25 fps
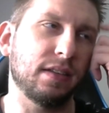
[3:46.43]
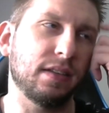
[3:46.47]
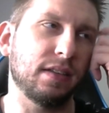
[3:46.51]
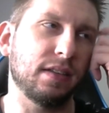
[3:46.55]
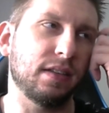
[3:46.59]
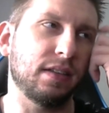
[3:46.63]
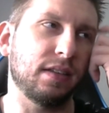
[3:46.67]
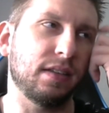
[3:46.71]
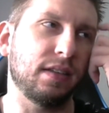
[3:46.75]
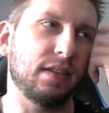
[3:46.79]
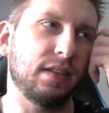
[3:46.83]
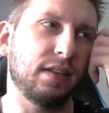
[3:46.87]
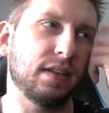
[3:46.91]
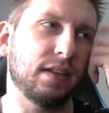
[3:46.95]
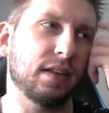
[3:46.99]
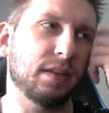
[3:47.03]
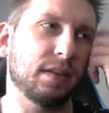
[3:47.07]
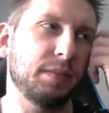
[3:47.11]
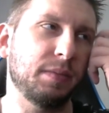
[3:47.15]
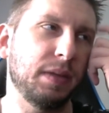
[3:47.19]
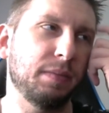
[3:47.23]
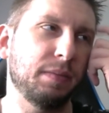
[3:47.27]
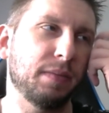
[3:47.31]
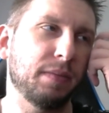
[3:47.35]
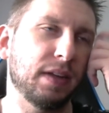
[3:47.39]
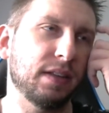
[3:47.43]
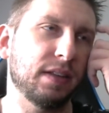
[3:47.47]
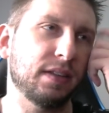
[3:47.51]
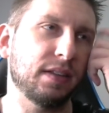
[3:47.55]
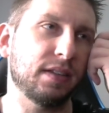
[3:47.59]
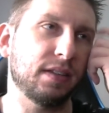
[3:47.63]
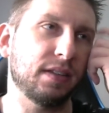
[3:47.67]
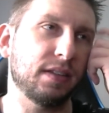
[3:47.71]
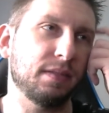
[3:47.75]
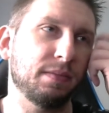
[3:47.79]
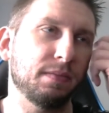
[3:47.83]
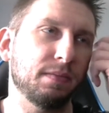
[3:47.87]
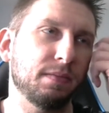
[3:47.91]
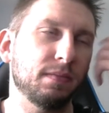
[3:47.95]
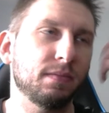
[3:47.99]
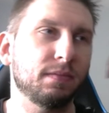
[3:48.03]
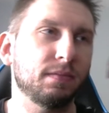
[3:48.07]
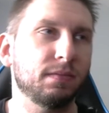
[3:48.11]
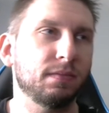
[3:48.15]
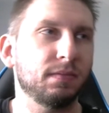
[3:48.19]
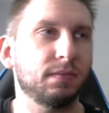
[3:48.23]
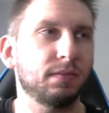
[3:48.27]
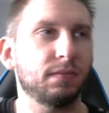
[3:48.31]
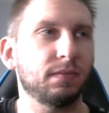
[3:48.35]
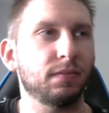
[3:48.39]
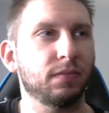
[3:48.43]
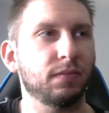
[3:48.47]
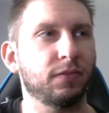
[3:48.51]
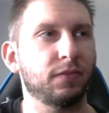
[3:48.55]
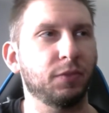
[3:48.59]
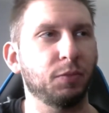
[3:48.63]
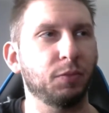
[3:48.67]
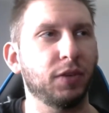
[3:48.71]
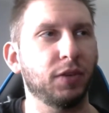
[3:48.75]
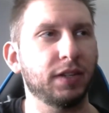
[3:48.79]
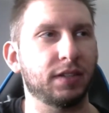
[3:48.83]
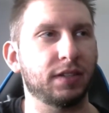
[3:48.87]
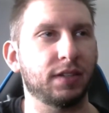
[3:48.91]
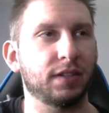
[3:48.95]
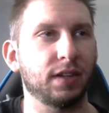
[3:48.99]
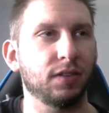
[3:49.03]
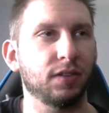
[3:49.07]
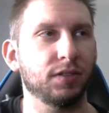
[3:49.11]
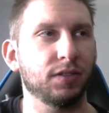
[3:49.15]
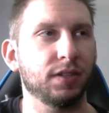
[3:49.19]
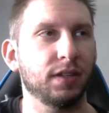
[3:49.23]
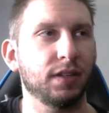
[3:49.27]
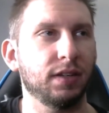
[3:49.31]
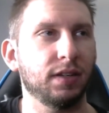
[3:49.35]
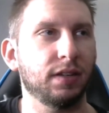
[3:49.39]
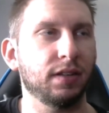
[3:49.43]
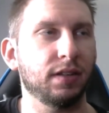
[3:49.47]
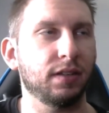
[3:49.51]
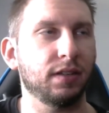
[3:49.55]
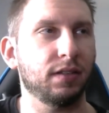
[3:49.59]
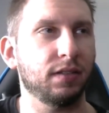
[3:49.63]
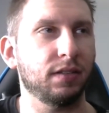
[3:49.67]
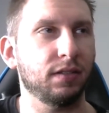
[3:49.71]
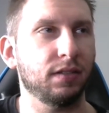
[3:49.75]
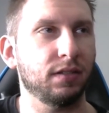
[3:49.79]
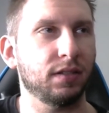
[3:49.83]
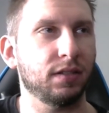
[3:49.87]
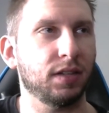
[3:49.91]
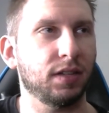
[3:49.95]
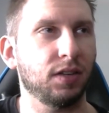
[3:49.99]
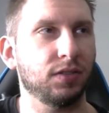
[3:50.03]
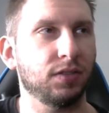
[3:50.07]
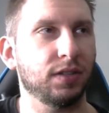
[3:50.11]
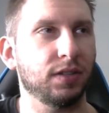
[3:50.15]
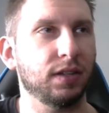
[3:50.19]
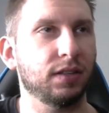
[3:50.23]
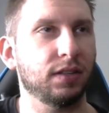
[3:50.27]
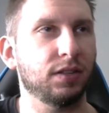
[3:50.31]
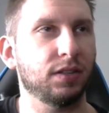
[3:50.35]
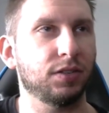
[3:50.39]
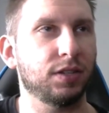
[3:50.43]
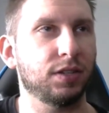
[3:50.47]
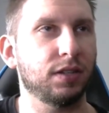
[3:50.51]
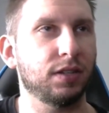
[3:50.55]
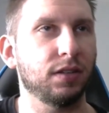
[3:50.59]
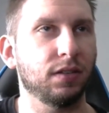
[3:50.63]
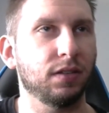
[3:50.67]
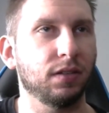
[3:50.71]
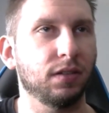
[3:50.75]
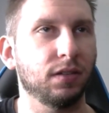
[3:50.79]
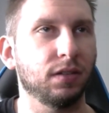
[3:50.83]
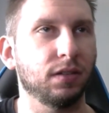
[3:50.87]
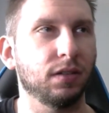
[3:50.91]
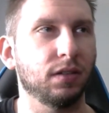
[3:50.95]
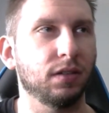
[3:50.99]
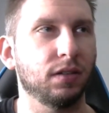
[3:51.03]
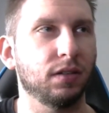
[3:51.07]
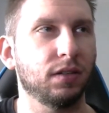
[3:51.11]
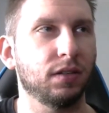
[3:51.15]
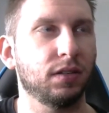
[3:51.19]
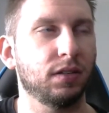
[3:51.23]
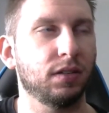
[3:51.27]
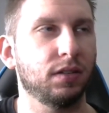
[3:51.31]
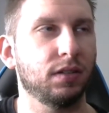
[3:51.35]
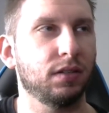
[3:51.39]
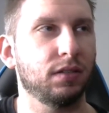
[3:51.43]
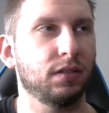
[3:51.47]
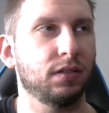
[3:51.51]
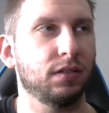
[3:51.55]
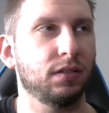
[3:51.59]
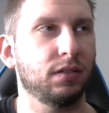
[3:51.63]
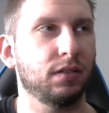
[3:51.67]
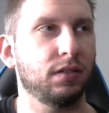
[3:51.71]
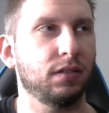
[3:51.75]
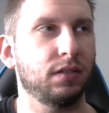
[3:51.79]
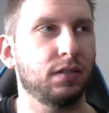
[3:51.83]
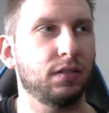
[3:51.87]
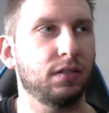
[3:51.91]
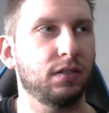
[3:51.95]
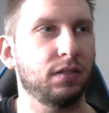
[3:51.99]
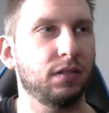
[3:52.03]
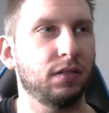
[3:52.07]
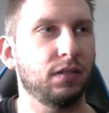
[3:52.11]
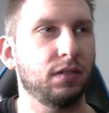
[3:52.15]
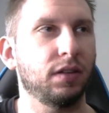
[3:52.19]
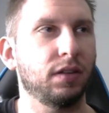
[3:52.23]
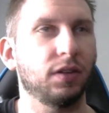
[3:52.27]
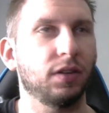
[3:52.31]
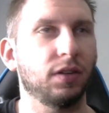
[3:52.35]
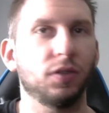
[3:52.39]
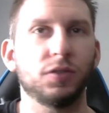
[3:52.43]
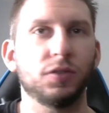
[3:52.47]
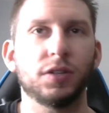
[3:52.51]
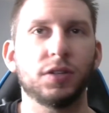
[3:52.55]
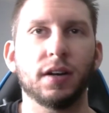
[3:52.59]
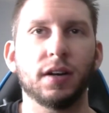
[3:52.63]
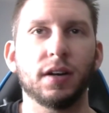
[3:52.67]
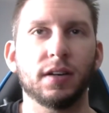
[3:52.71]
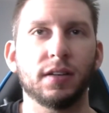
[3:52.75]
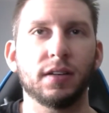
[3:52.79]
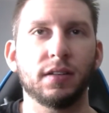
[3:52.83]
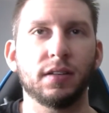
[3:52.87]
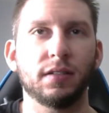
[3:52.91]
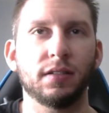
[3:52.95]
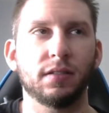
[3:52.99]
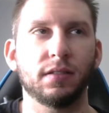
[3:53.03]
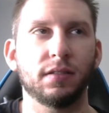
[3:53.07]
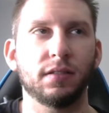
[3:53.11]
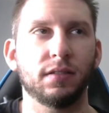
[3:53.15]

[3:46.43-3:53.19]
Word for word: yeah, I mean, by the from what it sounds like, it sounds like they're still you know, talking.